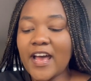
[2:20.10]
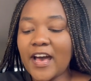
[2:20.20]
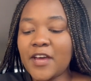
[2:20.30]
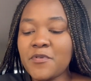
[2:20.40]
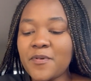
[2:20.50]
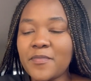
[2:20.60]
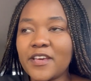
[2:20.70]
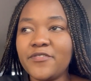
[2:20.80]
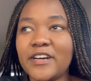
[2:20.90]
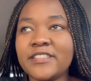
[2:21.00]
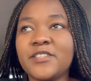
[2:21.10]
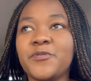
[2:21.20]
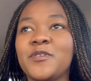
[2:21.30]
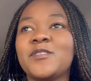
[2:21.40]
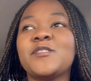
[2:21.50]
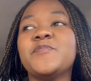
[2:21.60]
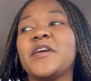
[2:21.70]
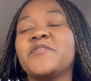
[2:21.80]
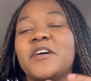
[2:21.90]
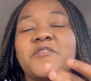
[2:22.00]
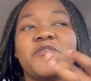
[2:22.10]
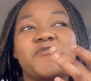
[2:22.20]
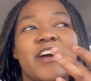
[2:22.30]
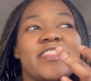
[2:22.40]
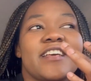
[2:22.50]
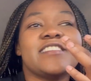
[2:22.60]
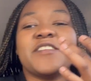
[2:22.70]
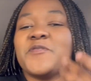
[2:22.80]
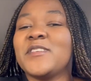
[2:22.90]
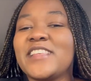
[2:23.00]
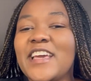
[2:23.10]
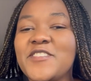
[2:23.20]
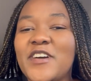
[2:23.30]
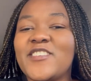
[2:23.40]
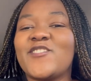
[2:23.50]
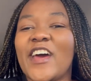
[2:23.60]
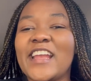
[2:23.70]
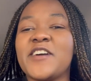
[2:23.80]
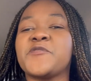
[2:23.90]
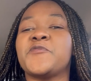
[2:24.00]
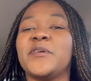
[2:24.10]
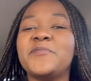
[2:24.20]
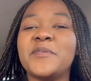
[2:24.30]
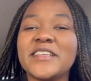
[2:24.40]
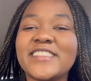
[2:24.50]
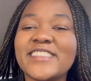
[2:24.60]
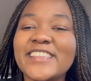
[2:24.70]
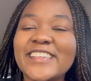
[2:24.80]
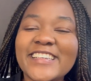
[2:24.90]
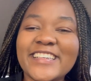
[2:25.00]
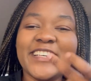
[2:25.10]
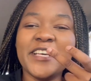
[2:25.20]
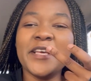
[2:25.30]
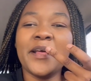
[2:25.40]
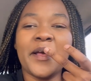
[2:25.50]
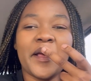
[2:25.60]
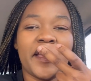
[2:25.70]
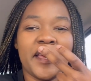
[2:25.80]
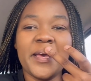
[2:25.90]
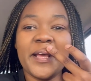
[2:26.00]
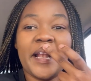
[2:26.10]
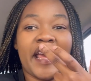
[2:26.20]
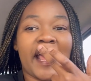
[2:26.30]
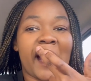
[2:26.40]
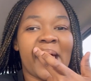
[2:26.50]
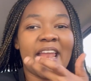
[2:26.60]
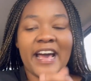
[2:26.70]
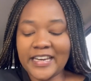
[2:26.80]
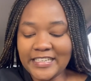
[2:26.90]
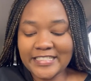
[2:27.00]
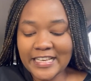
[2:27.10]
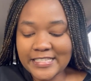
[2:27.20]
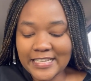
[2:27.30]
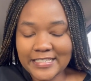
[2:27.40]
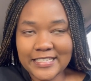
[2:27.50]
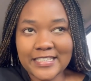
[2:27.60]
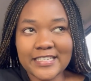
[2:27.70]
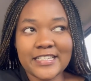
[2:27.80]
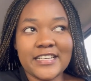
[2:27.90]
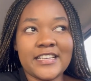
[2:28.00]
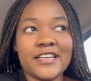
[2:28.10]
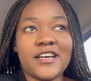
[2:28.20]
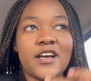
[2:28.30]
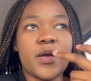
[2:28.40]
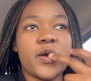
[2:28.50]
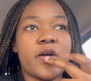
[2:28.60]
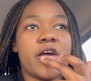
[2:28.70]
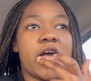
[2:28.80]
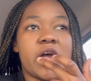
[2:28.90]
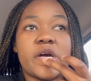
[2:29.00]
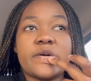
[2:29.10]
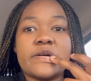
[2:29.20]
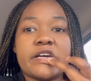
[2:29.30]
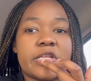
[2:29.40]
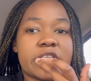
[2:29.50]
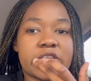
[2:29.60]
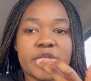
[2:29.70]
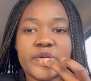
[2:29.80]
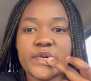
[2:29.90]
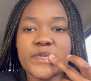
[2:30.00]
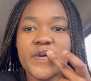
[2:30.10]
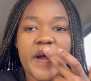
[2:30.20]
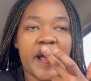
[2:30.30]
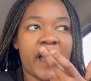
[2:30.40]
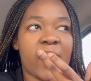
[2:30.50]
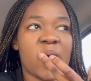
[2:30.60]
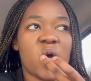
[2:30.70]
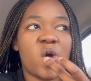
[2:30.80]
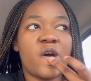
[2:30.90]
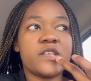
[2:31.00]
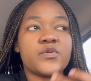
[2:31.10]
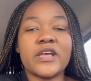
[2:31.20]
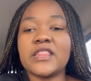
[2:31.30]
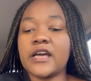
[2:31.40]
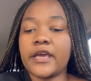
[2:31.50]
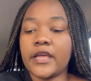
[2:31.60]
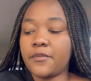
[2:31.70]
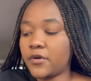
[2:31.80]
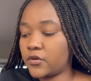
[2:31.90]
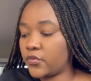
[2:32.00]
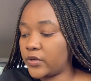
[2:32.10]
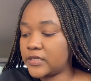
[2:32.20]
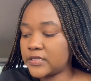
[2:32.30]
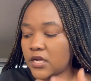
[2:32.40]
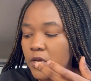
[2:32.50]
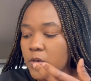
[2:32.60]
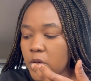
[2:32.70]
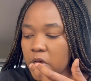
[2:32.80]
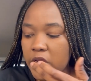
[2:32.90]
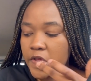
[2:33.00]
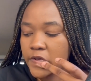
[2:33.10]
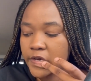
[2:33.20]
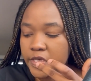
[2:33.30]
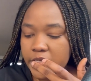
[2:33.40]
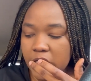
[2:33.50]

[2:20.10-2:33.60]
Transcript: I remember back in varsity, we used to make fun of dry things, and we'll say you are dry like wheat bigs. Like Kalahari desert. My lips are dry. That's one thing I hate about winter. Anyways,